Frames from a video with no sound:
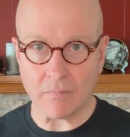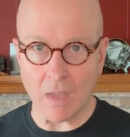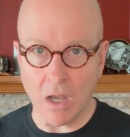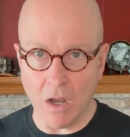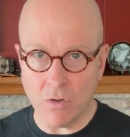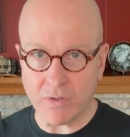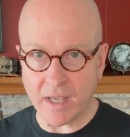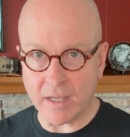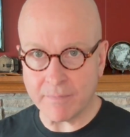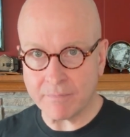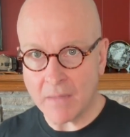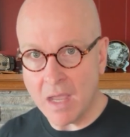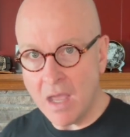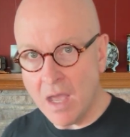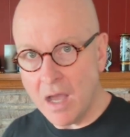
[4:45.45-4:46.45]

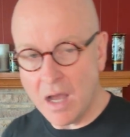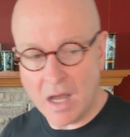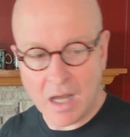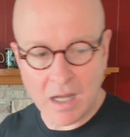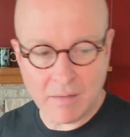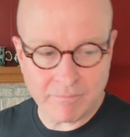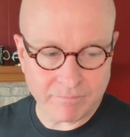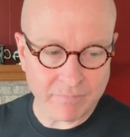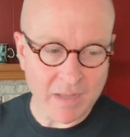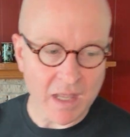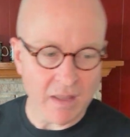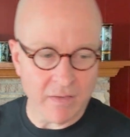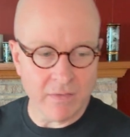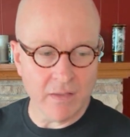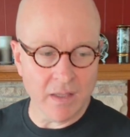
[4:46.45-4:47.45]
Okay,
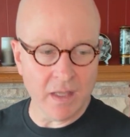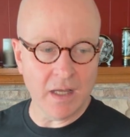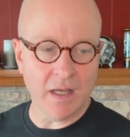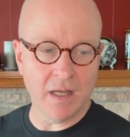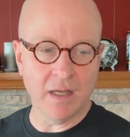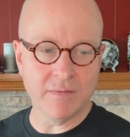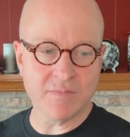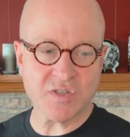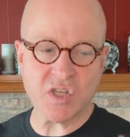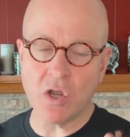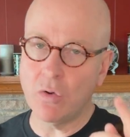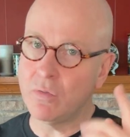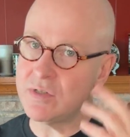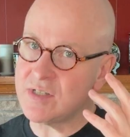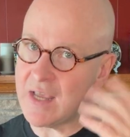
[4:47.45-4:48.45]

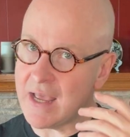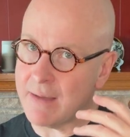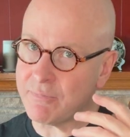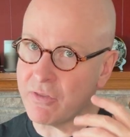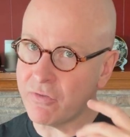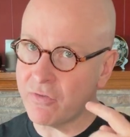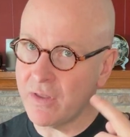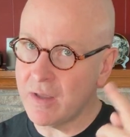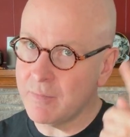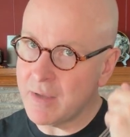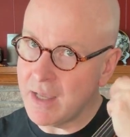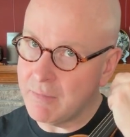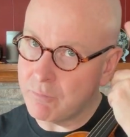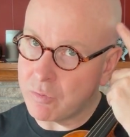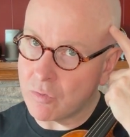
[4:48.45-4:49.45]
so tap the thumb
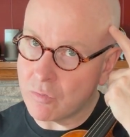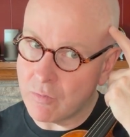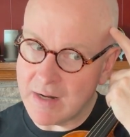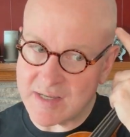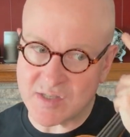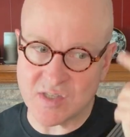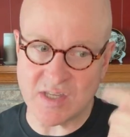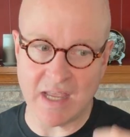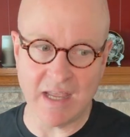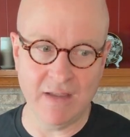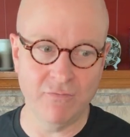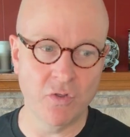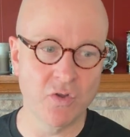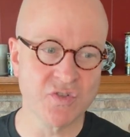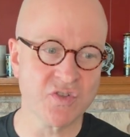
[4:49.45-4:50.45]
and press
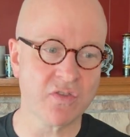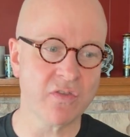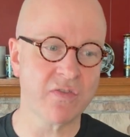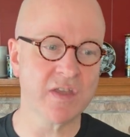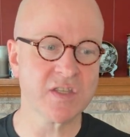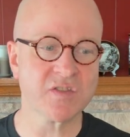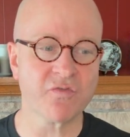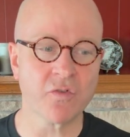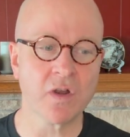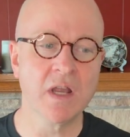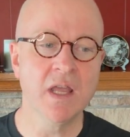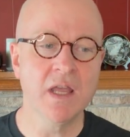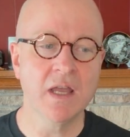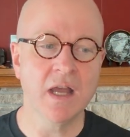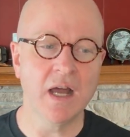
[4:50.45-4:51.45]
save. Those are the things for
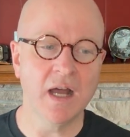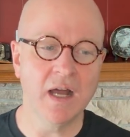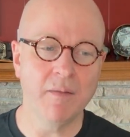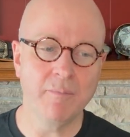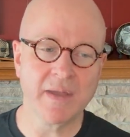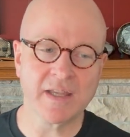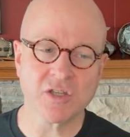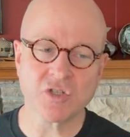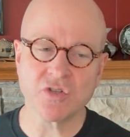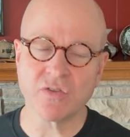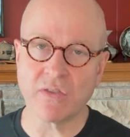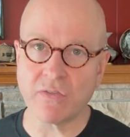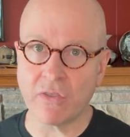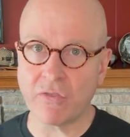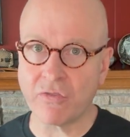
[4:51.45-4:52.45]
making sure
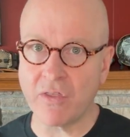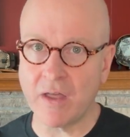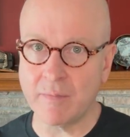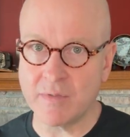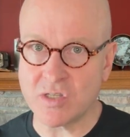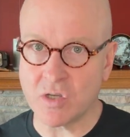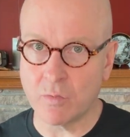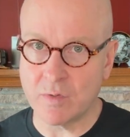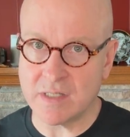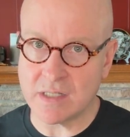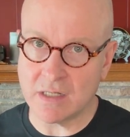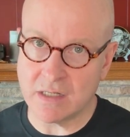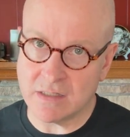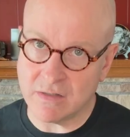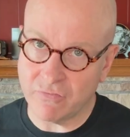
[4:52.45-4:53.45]
that the thumb is always
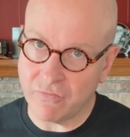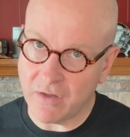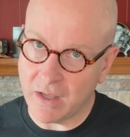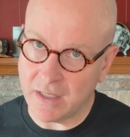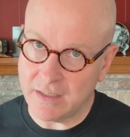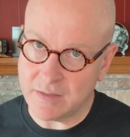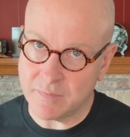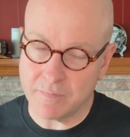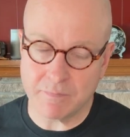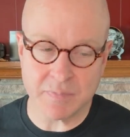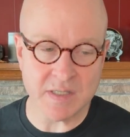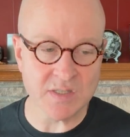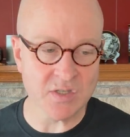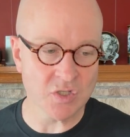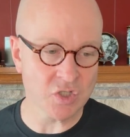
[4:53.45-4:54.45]
in a defined
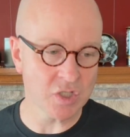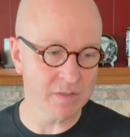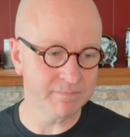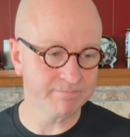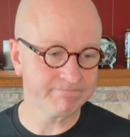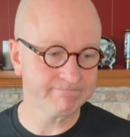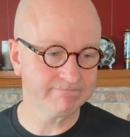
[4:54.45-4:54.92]
position.